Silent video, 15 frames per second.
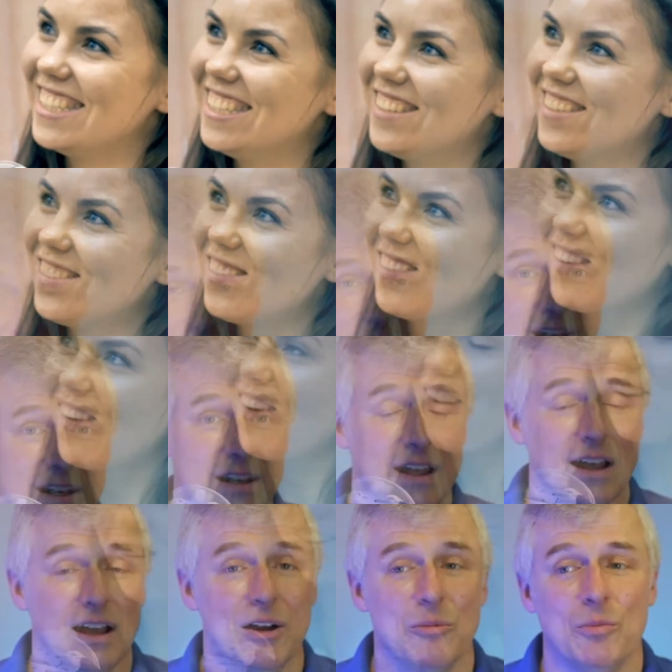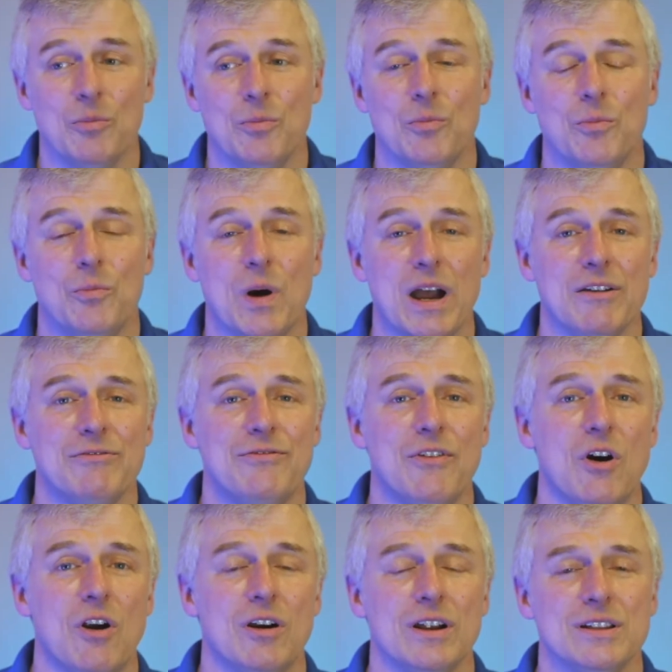and by
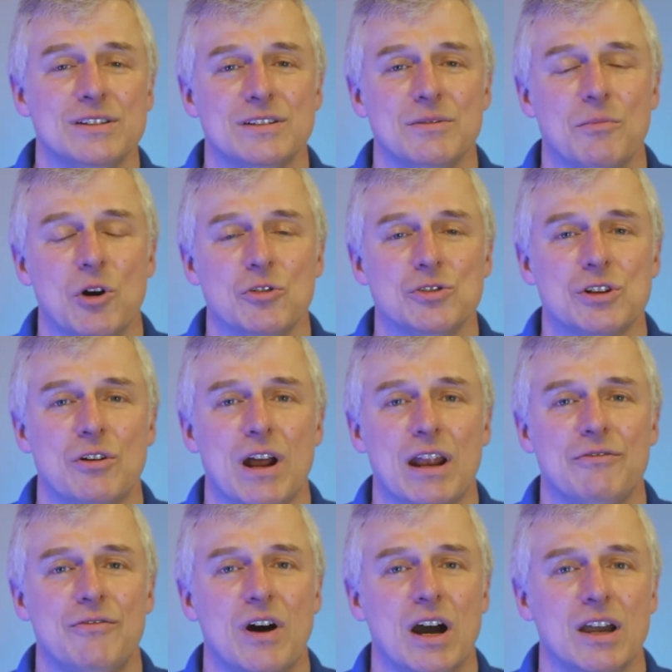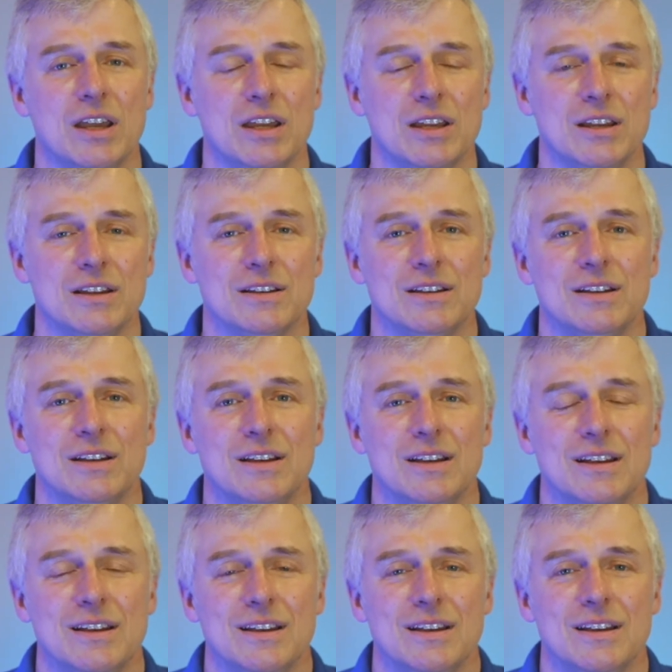far it's the most gratifying
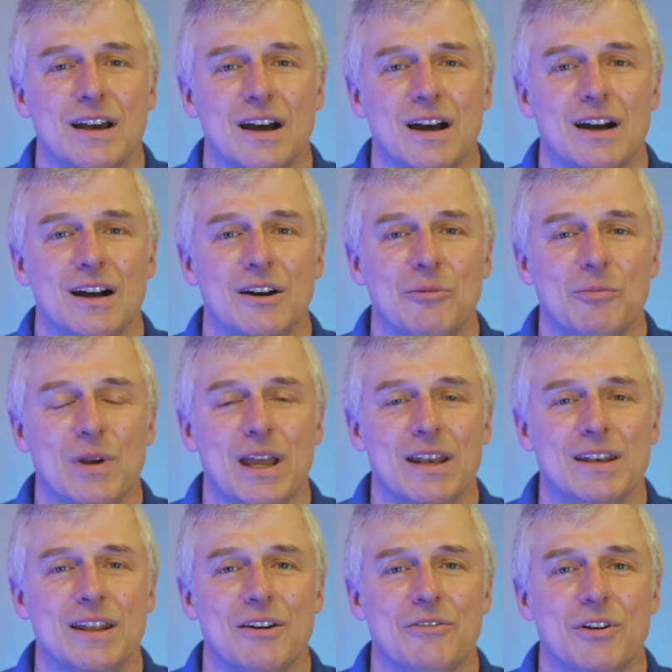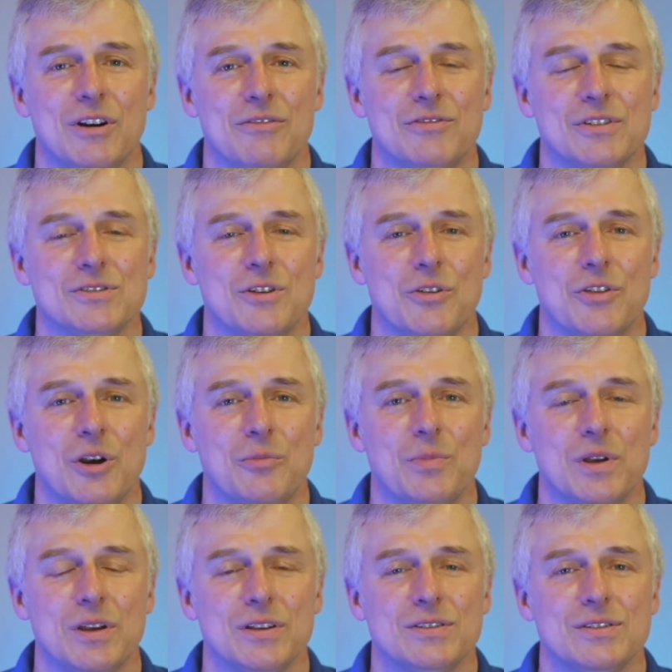endeavor a physical
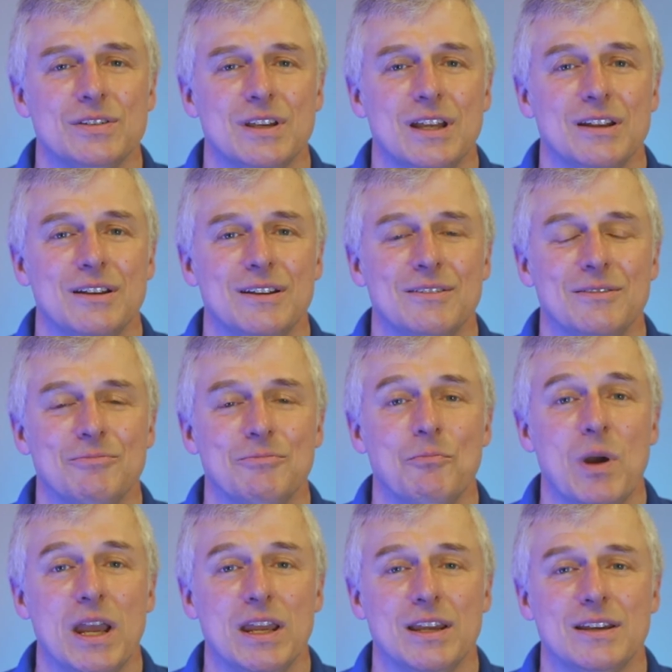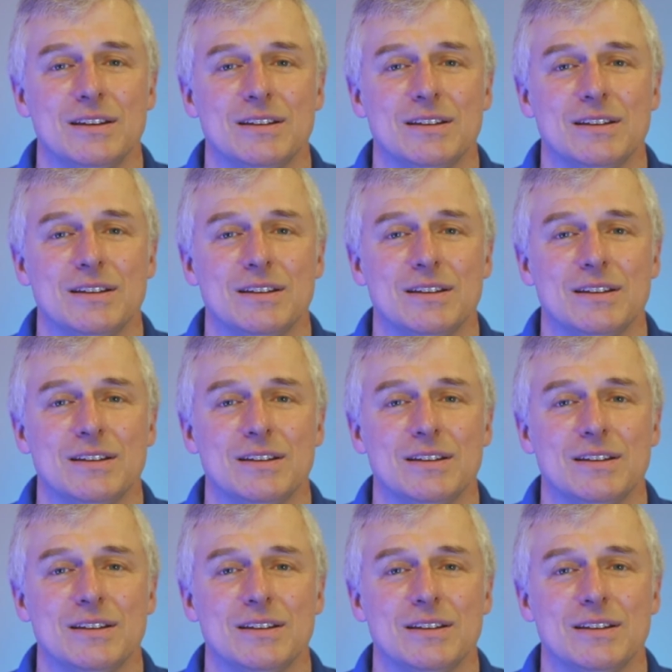therapist can make.